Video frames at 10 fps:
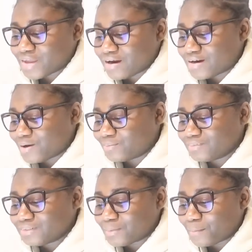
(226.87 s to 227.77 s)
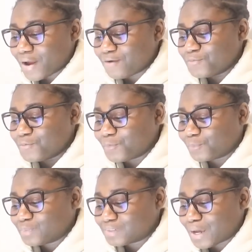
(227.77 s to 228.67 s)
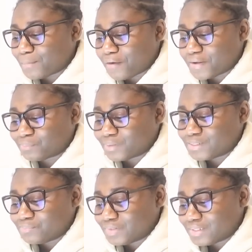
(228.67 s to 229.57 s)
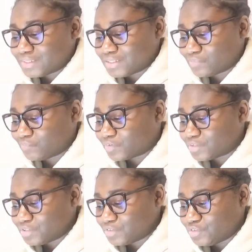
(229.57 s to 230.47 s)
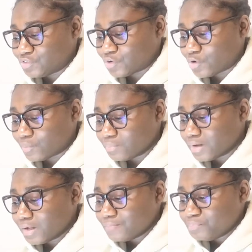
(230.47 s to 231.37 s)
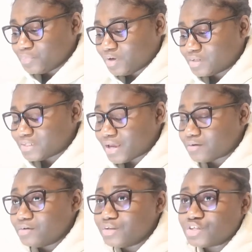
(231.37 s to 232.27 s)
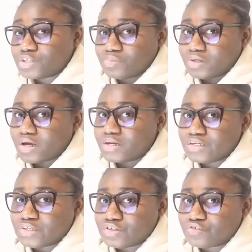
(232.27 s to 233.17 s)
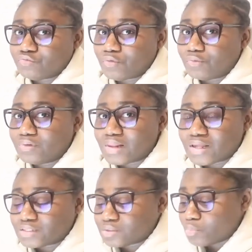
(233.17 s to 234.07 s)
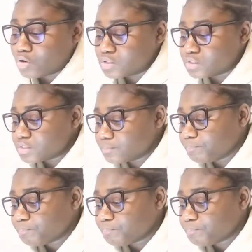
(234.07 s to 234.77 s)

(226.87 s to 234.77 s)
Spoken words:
around my roles and my responsibilities for this job because I only just began this role last month.